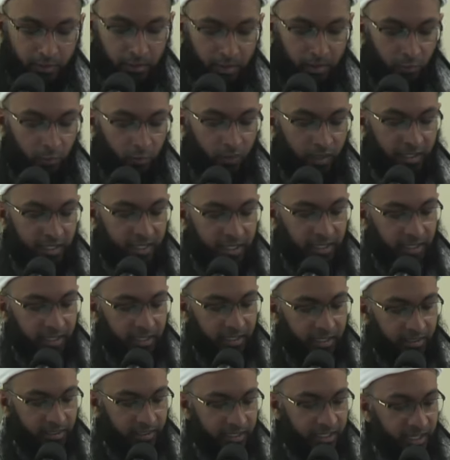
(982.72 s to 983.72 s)

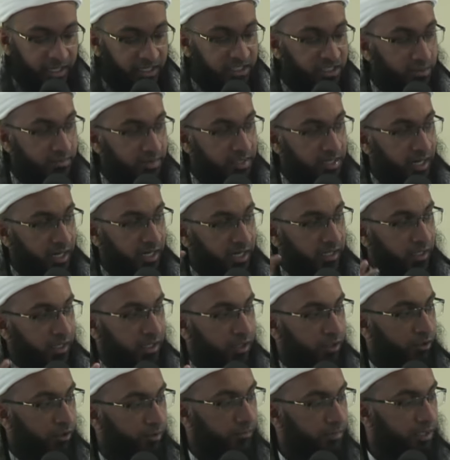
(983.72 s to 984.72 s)
Wala li ajami ala
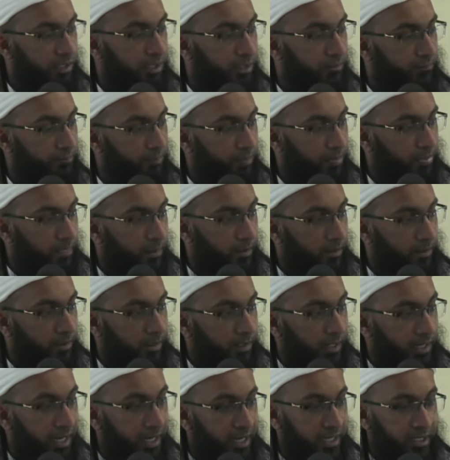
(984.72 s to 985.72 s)
arabi.
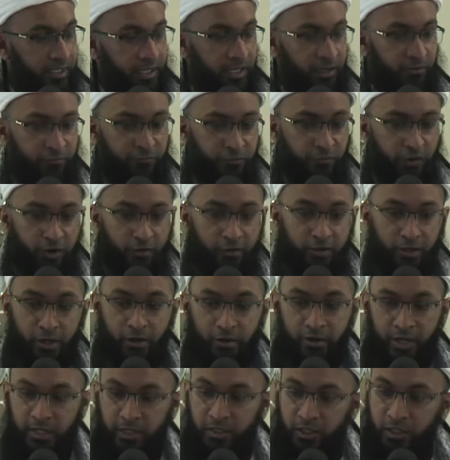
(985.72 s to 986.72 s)
And a
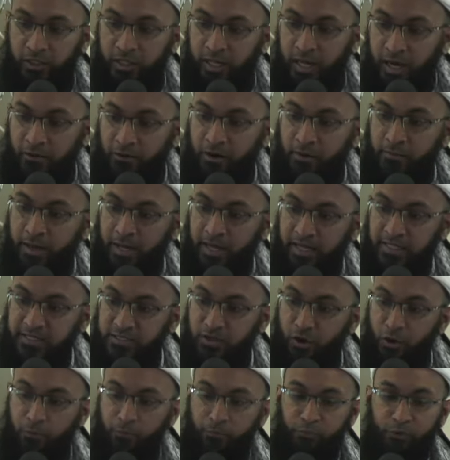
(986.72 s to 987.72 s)
foreigner, a non-Arab has
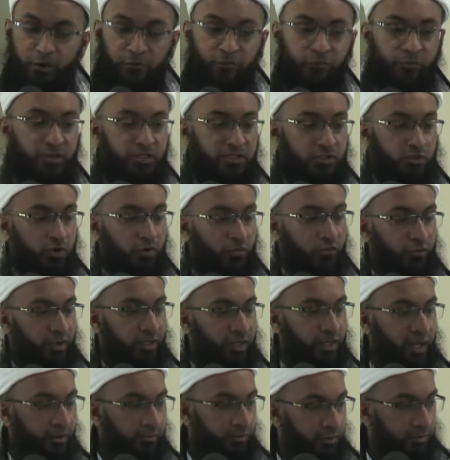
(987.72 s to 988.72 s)
no preference over
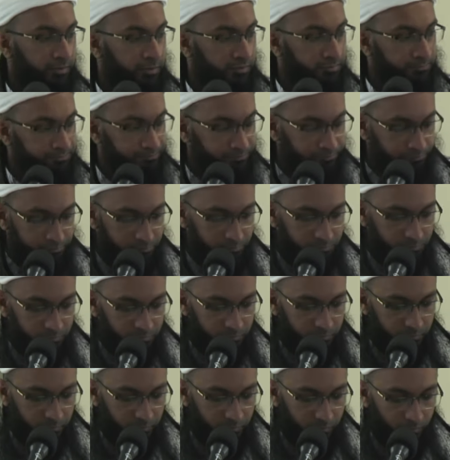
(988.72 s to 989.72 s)
an Arab.
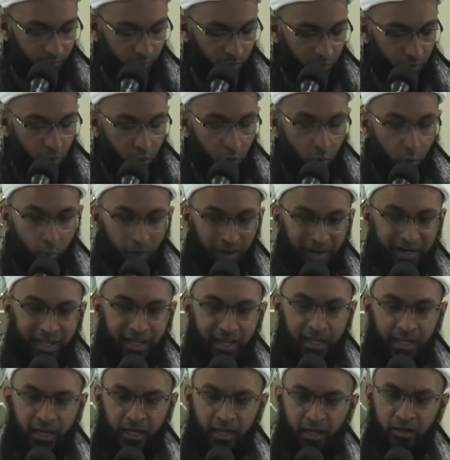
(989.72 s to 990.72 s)

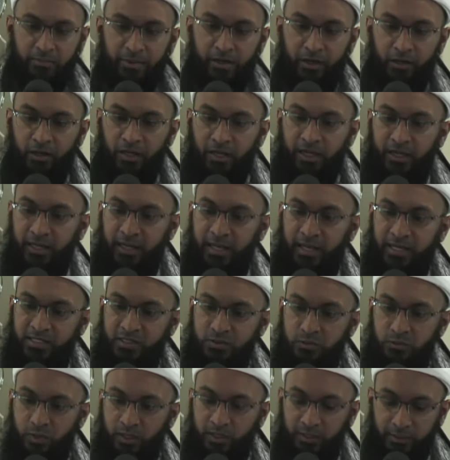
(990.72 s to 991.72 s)
Wala ahmar ala
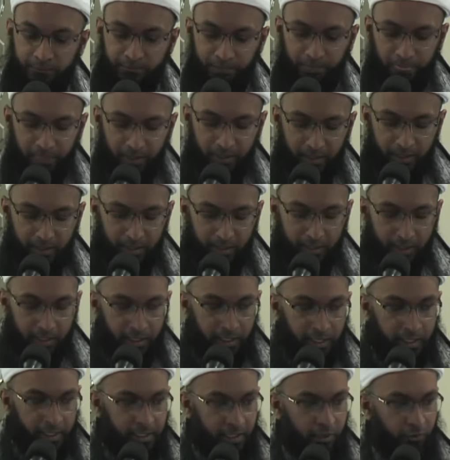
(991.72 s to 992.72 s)
aswad
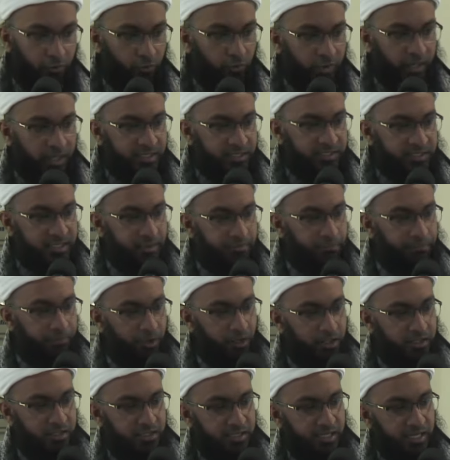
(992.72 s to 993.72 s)
and a red-skinned
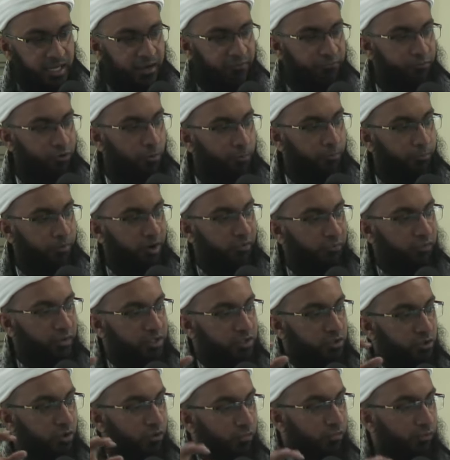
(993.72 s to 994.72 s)
person have no
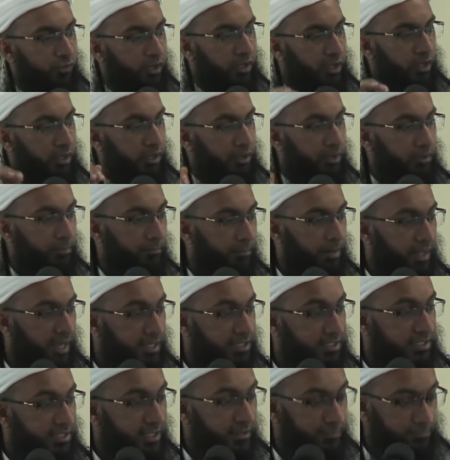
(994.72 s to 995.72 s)
preference over a
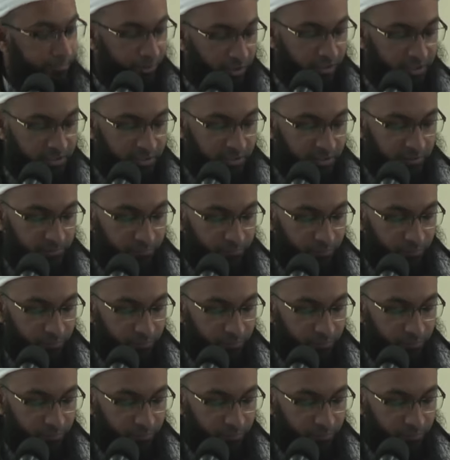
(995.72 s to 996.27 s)
black-skinned person.